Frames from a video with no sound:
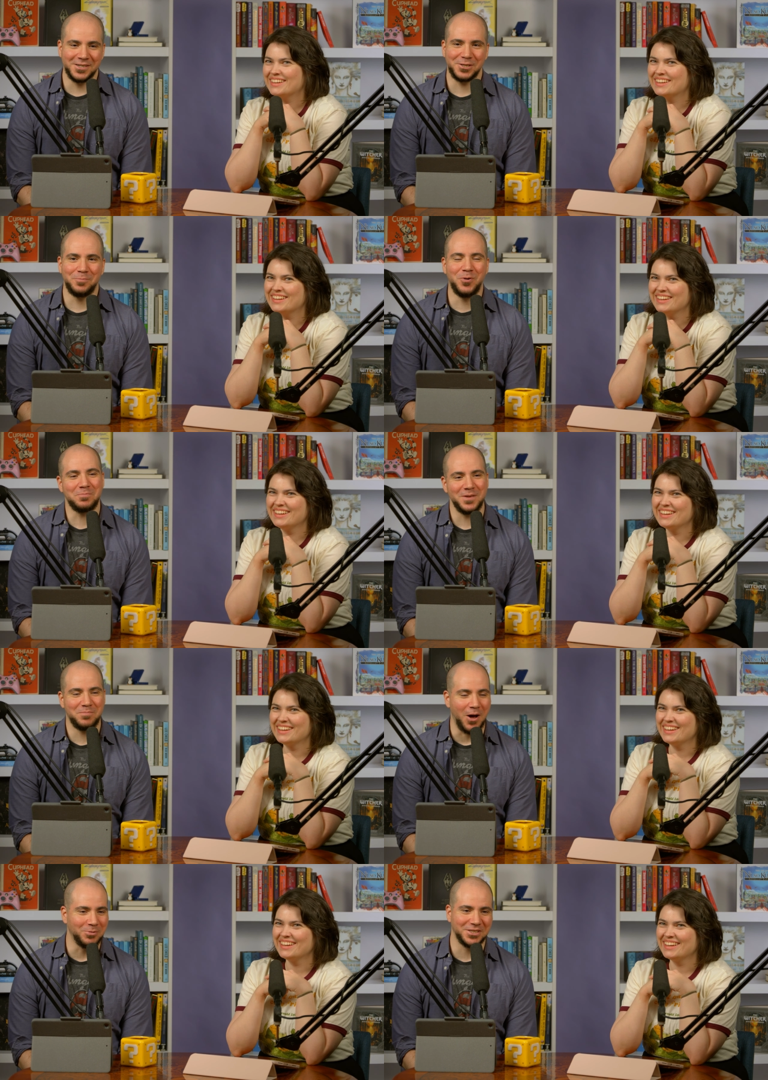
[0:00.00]
Speaker 1: should a book be
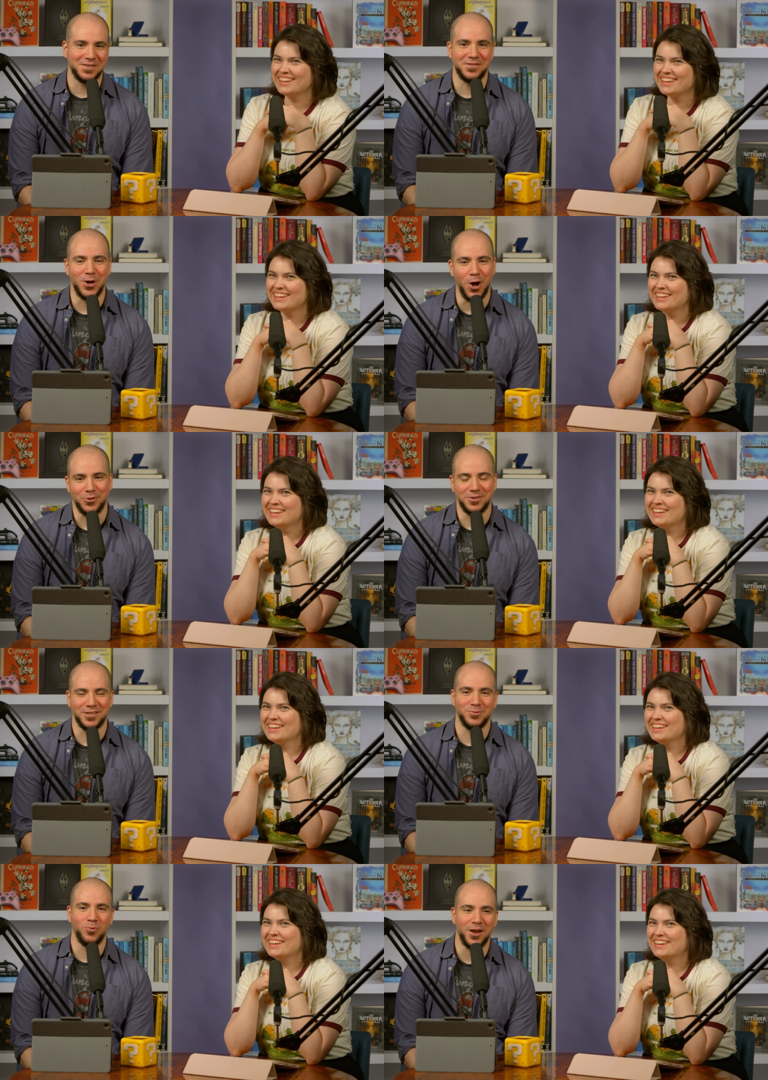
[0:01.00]
published if the author
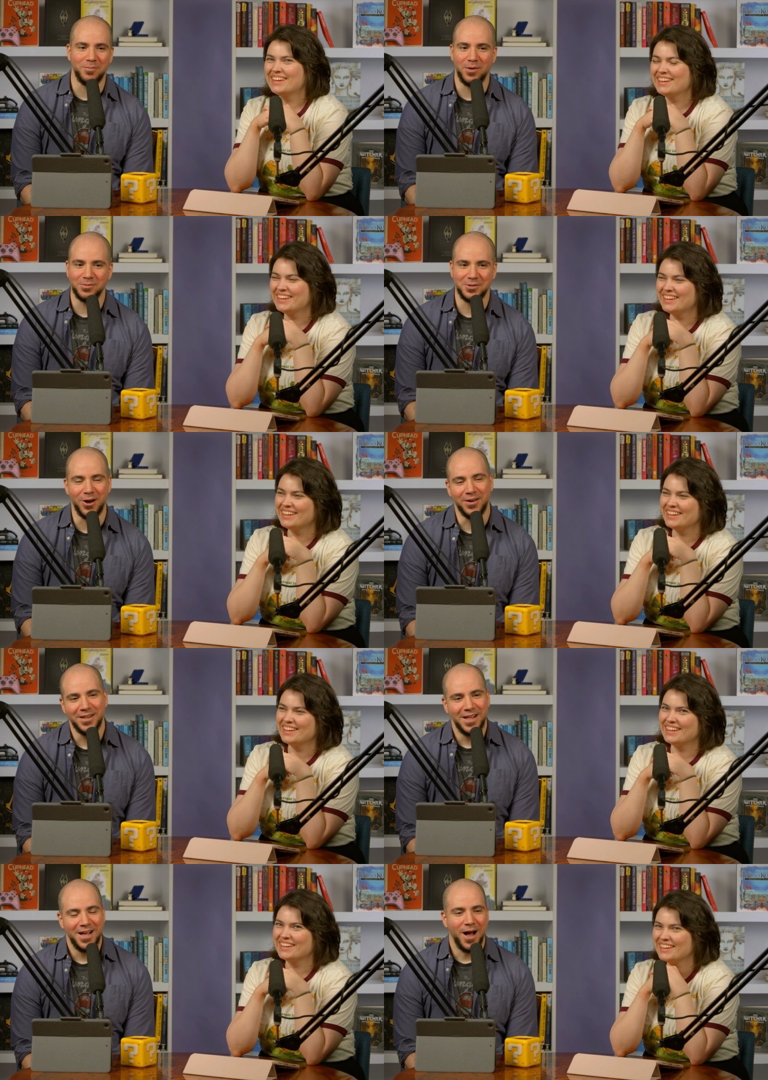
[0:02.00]
doesn't want it published? No,
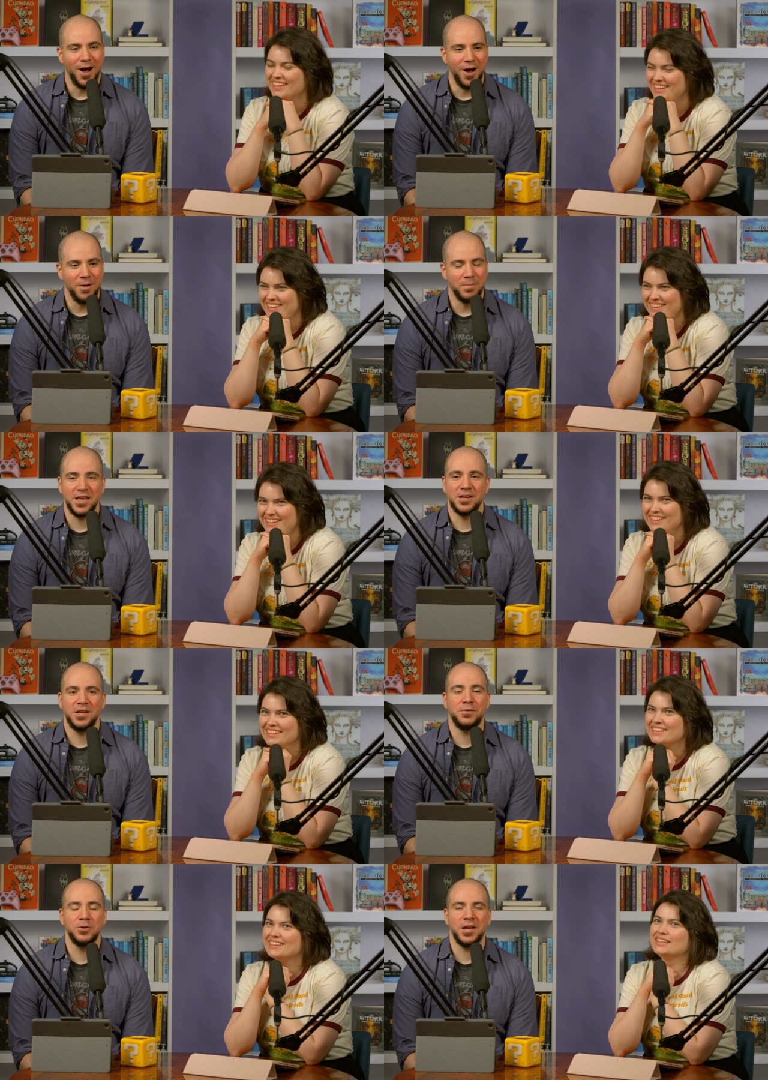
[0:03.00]
uh, but yeah,
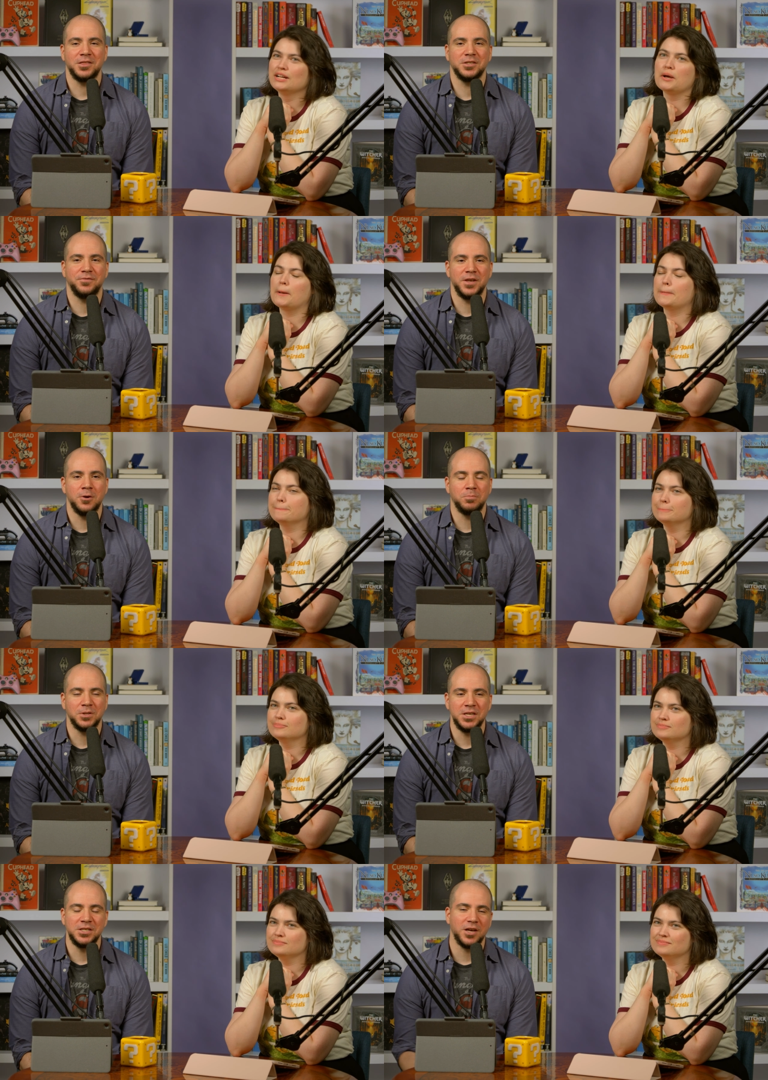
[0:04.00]
if you like this video,
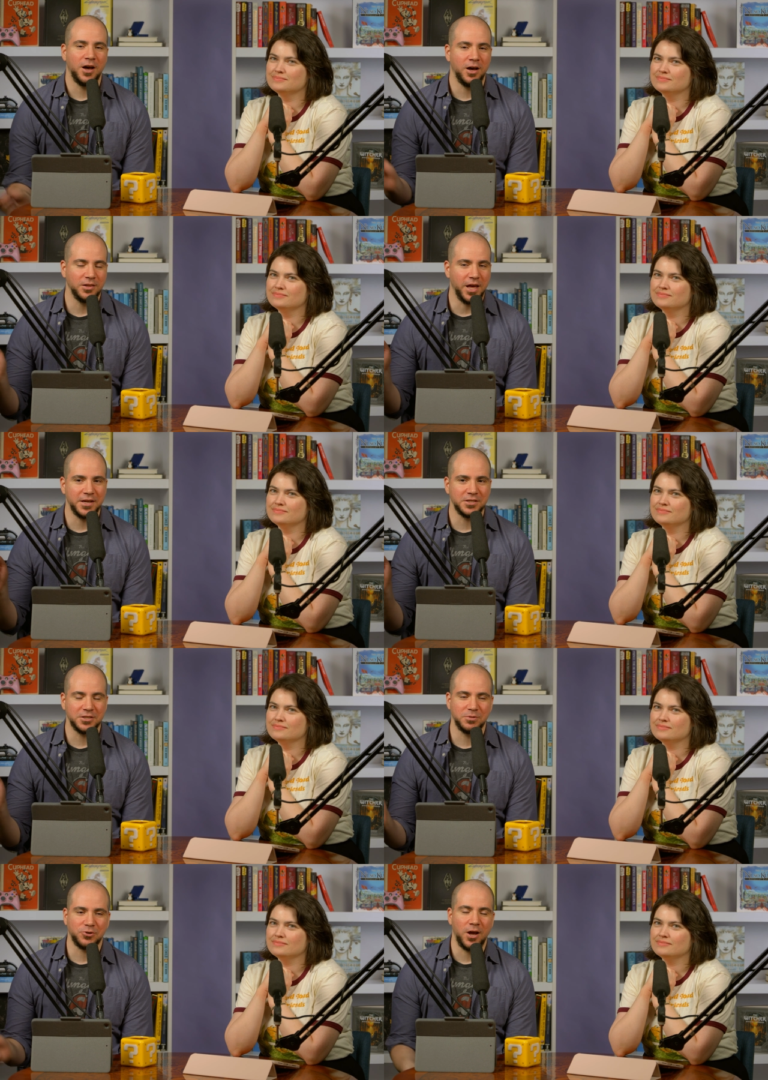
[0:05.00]
please uh, like and
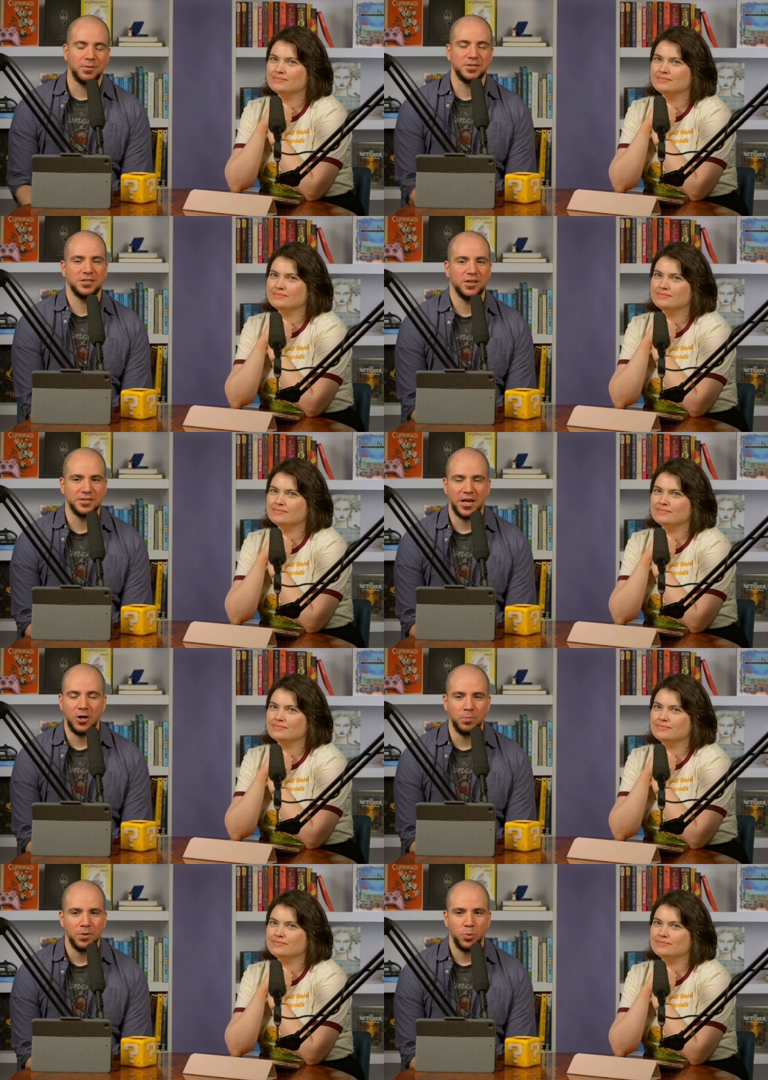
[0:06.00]
subscribe because it does
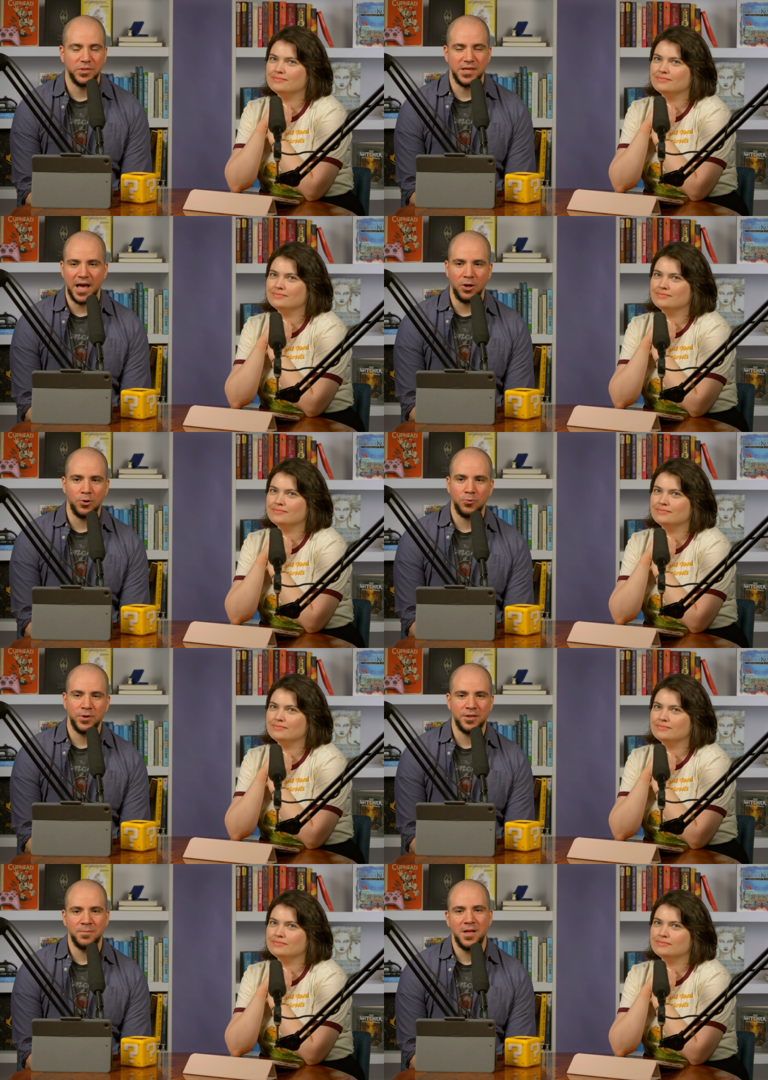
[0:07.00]
help with the
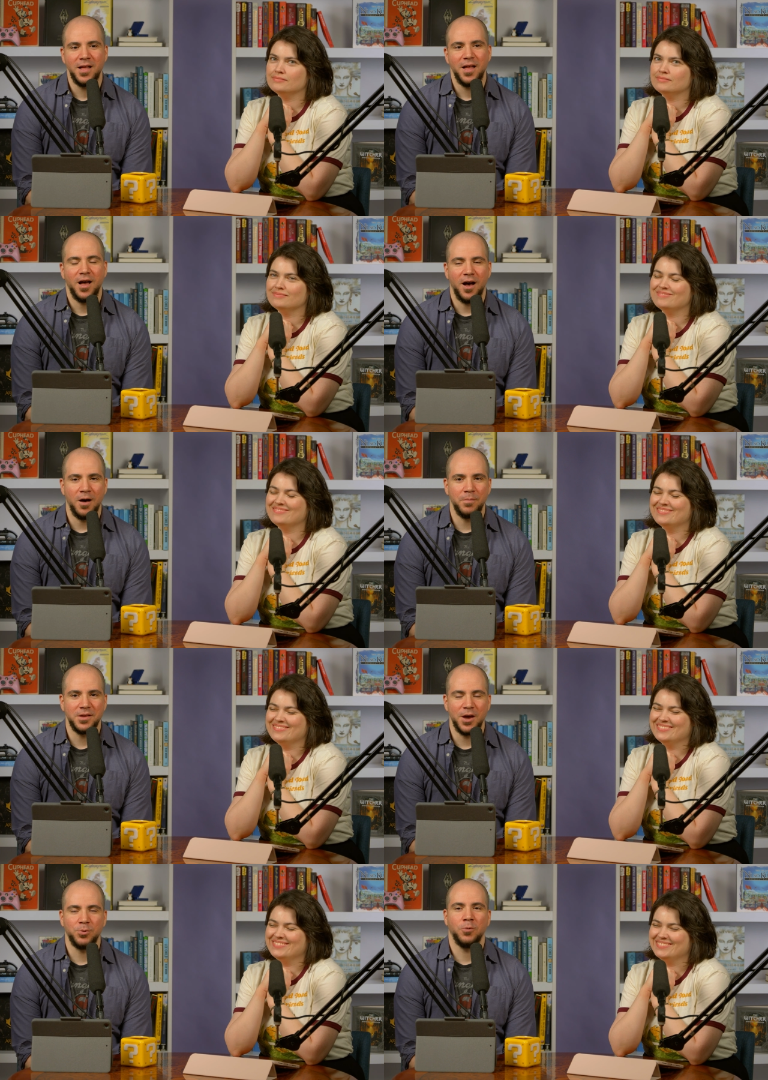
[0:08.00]
algorithm. Um, but
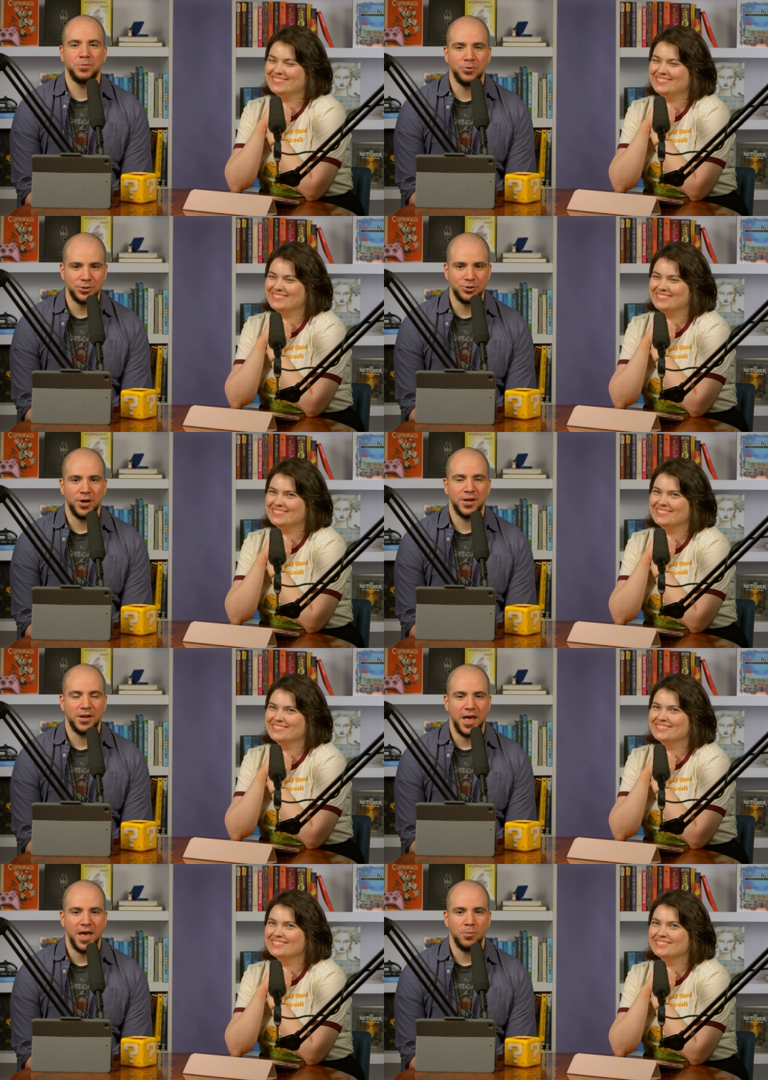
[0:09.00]
yeah, we hope you enjoyed
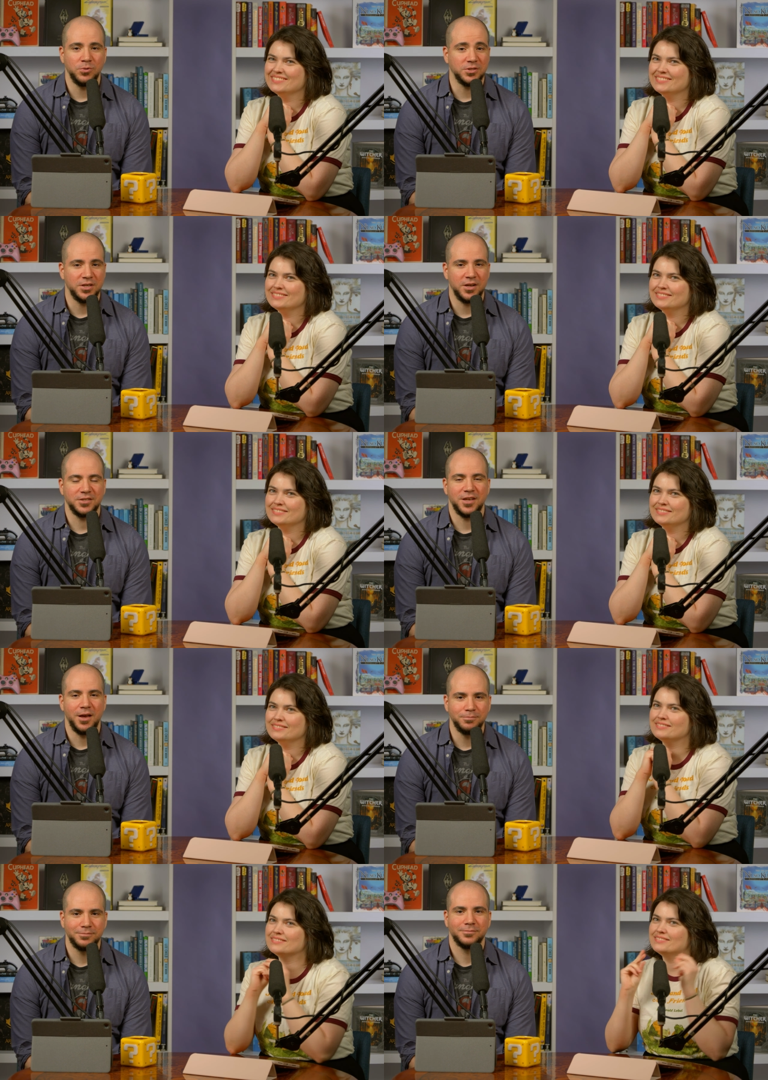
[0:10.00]
it, and we'll see you next time.